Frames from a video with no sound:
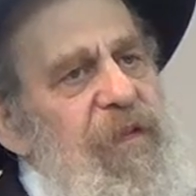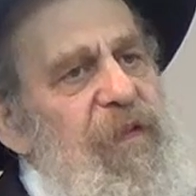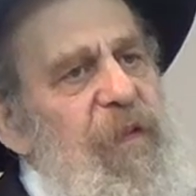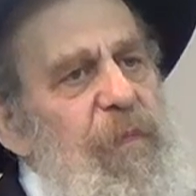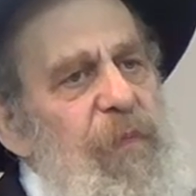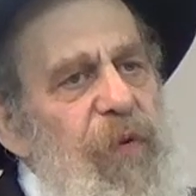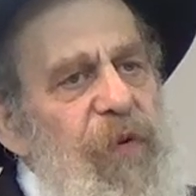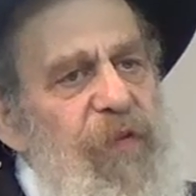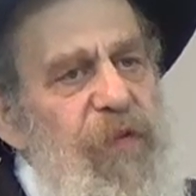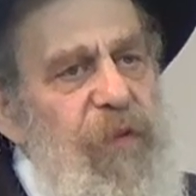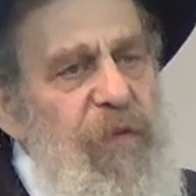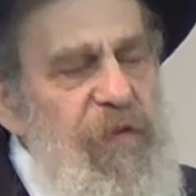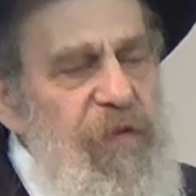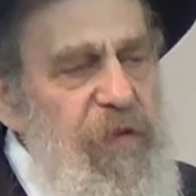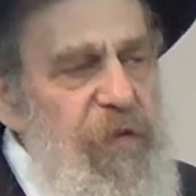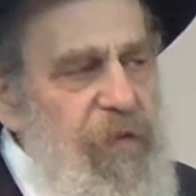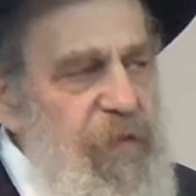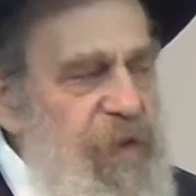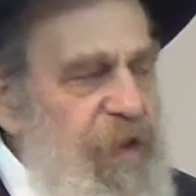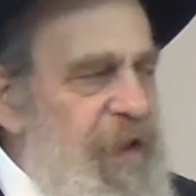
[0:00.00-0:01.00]
a pasuk which
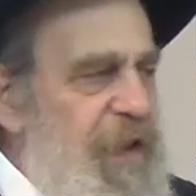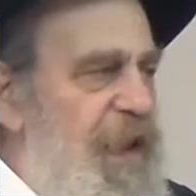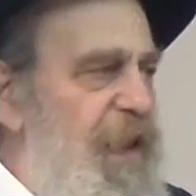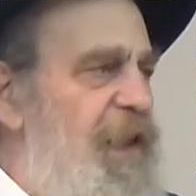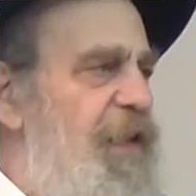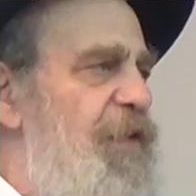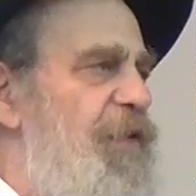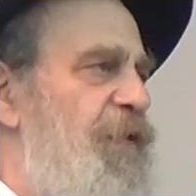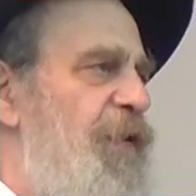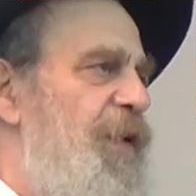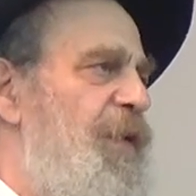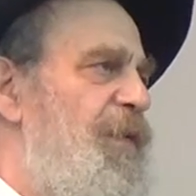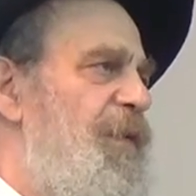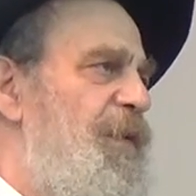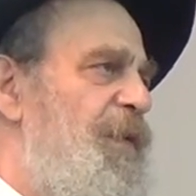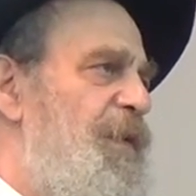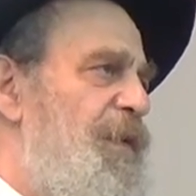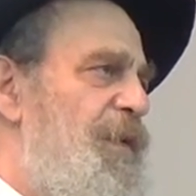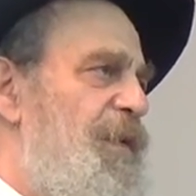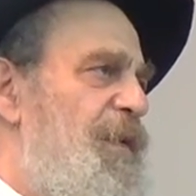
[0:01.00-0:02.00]
was written in
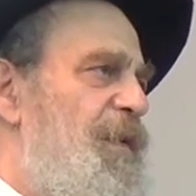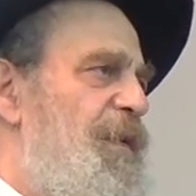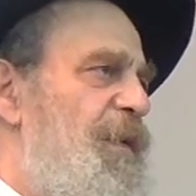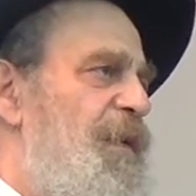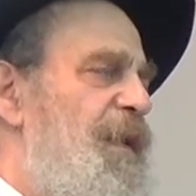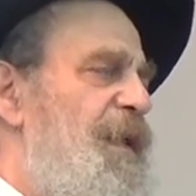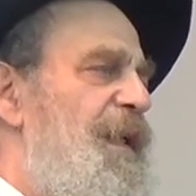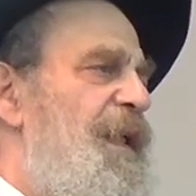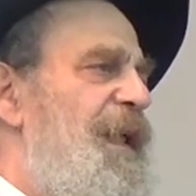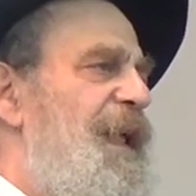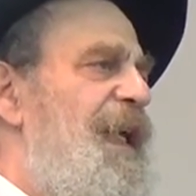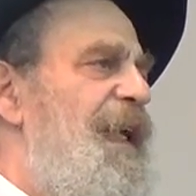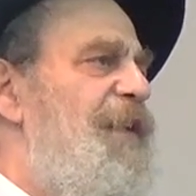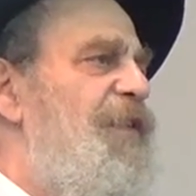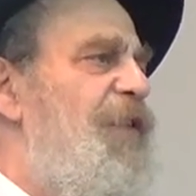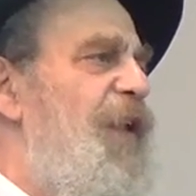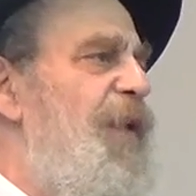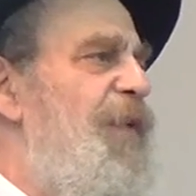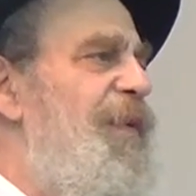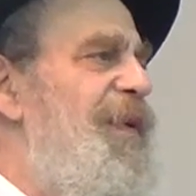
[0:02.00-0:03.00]
Torah, and
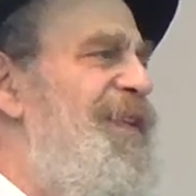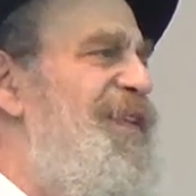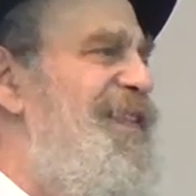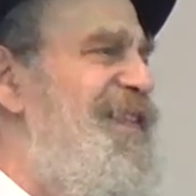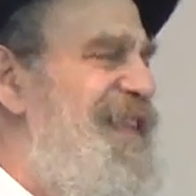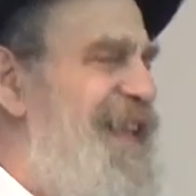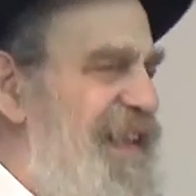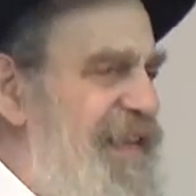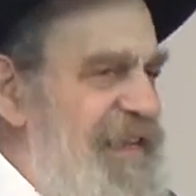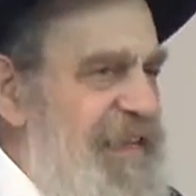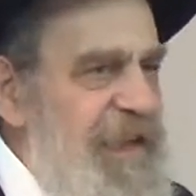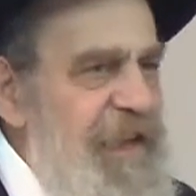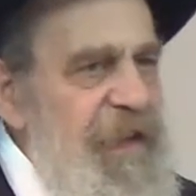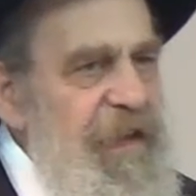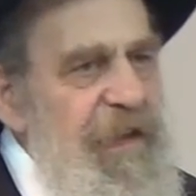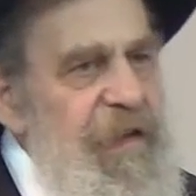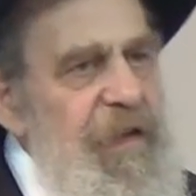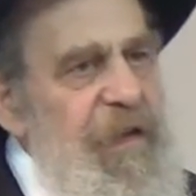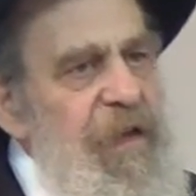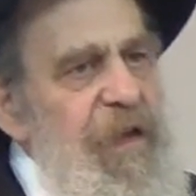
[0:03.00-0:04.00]
Torah is nitzchi.
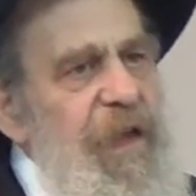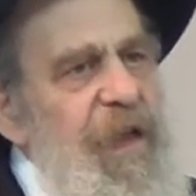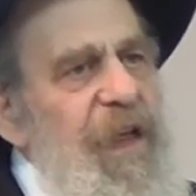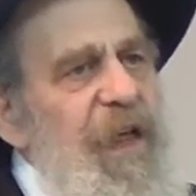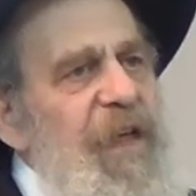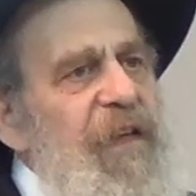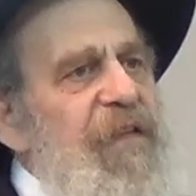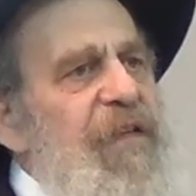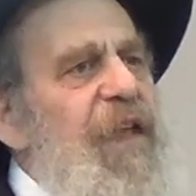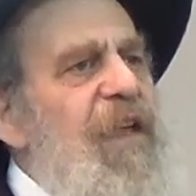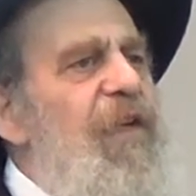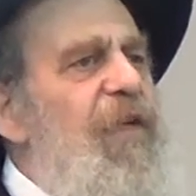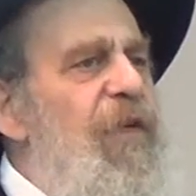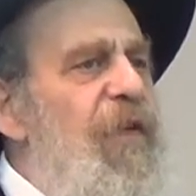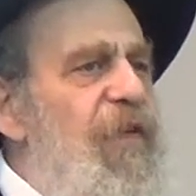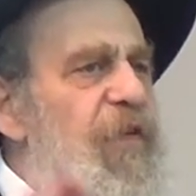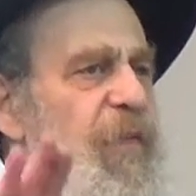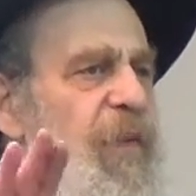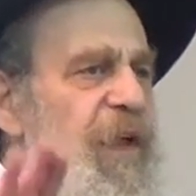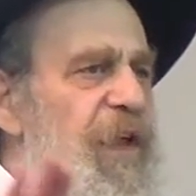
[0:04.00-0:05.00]
It's not only
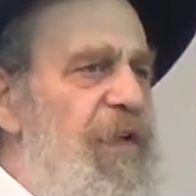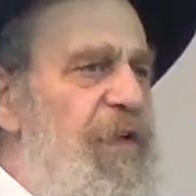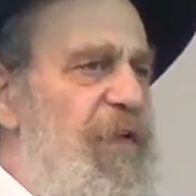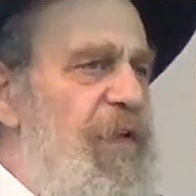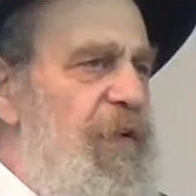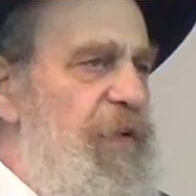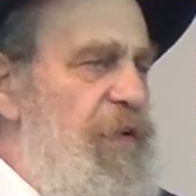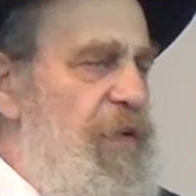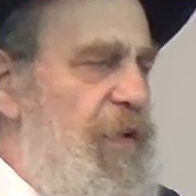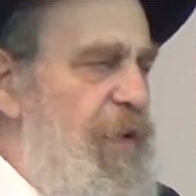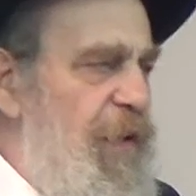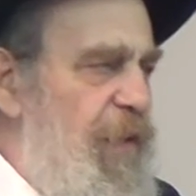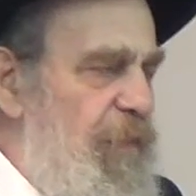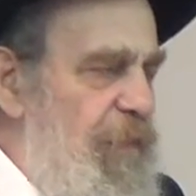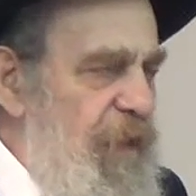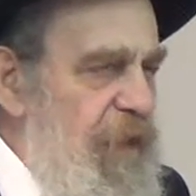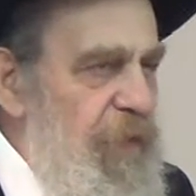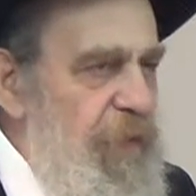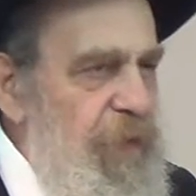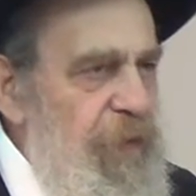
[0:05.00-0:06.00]
speaking to the Torah
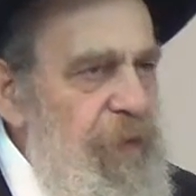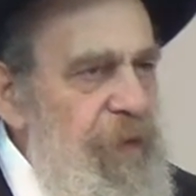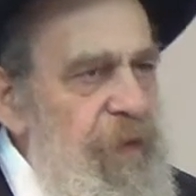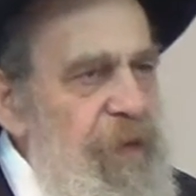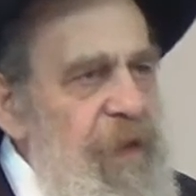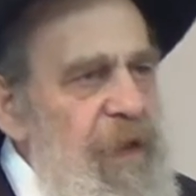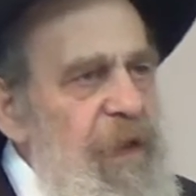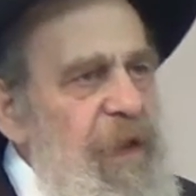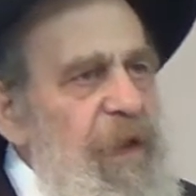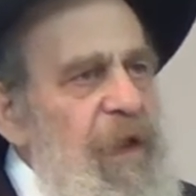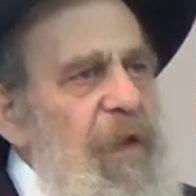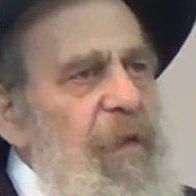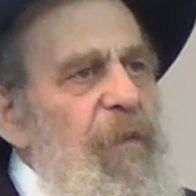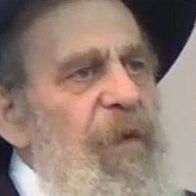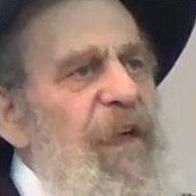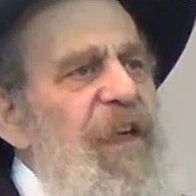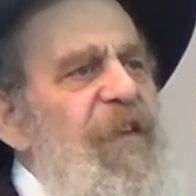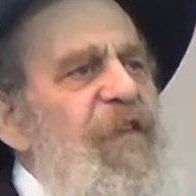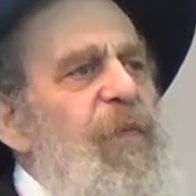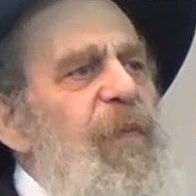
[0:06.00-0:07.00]
Midbar,
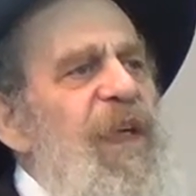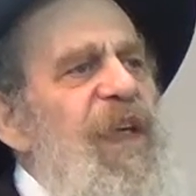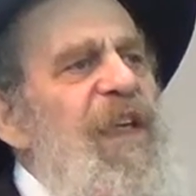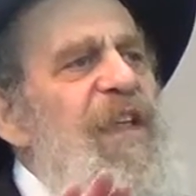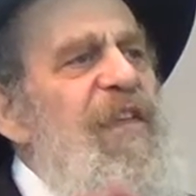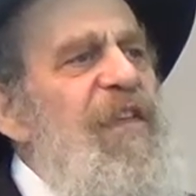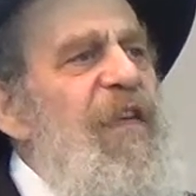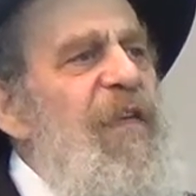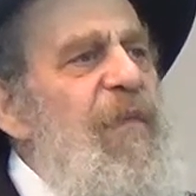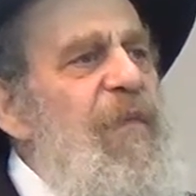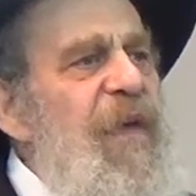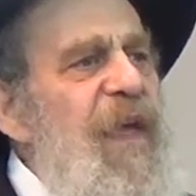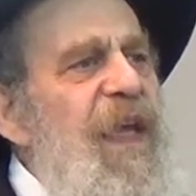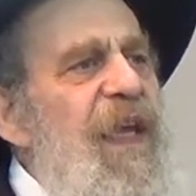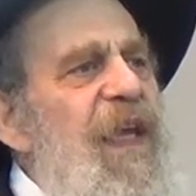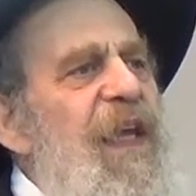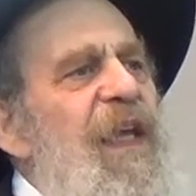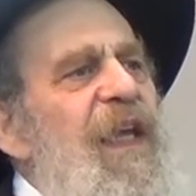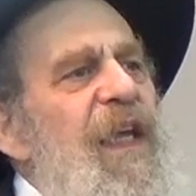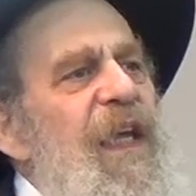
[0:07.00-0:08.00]
but it's speaking to
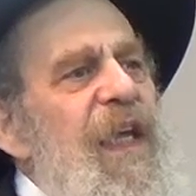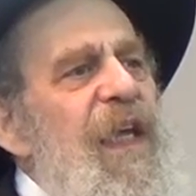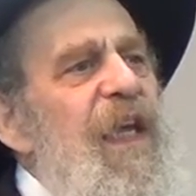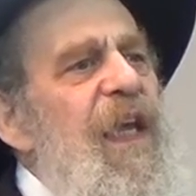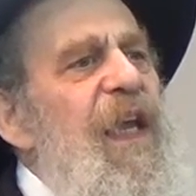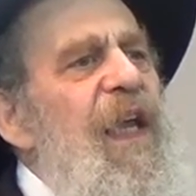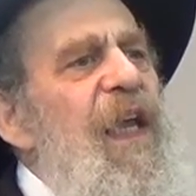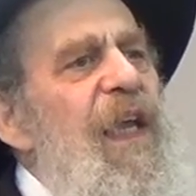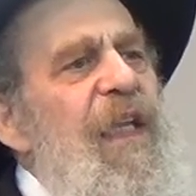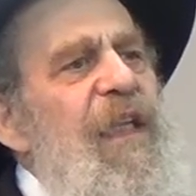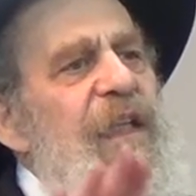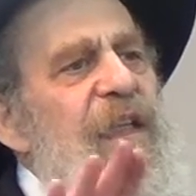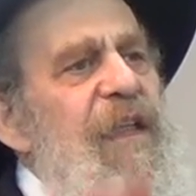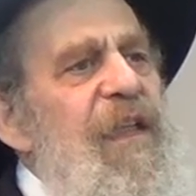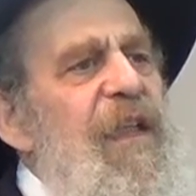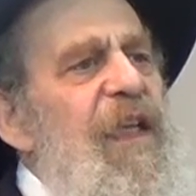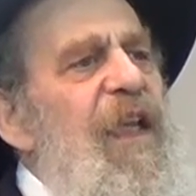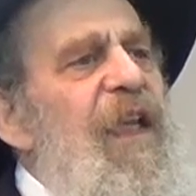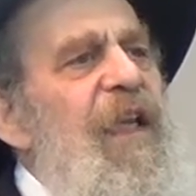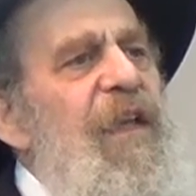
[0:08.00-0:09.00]
me in
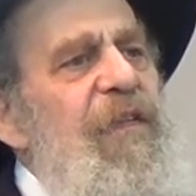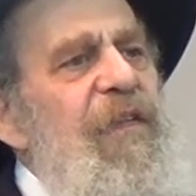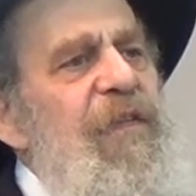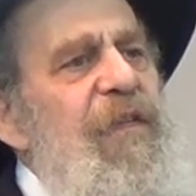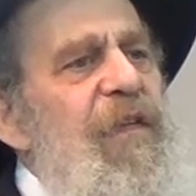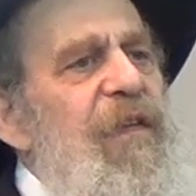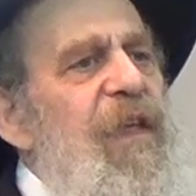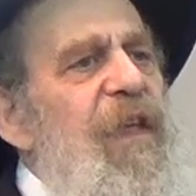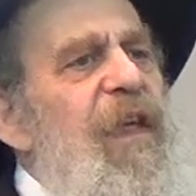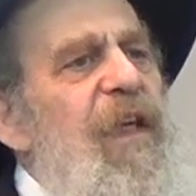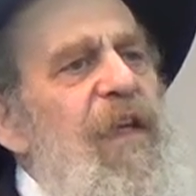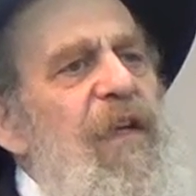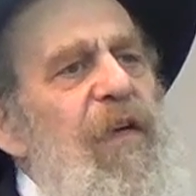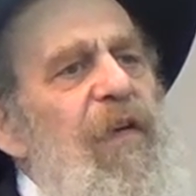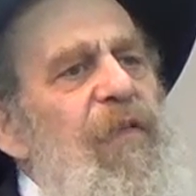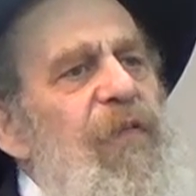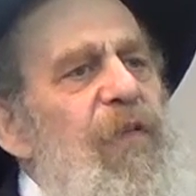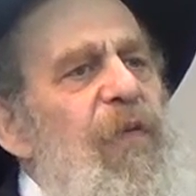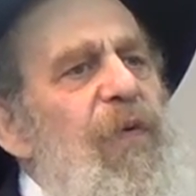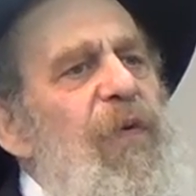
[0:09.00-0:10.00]
this year
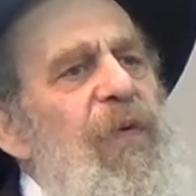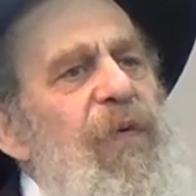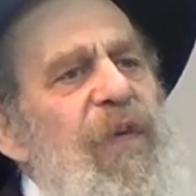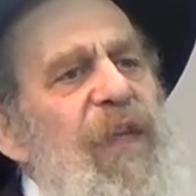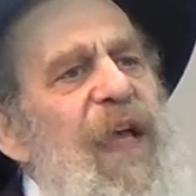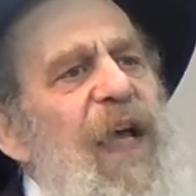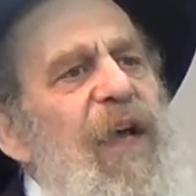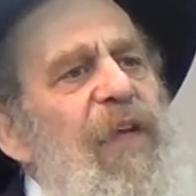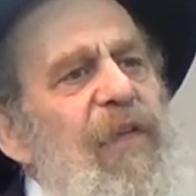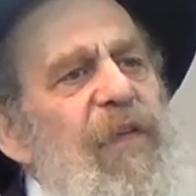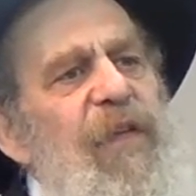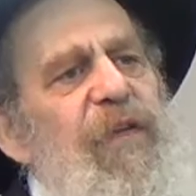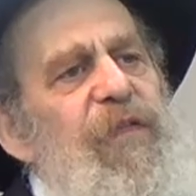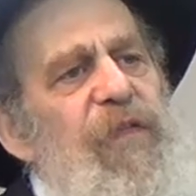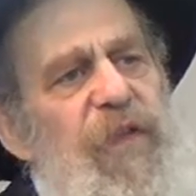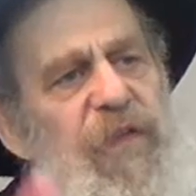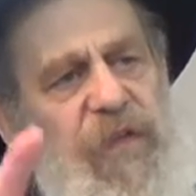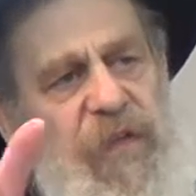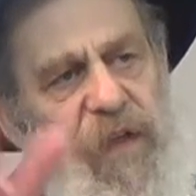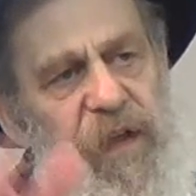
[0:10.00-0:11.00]
of
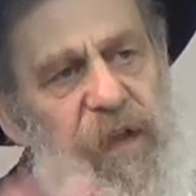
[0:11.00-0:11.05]
2050.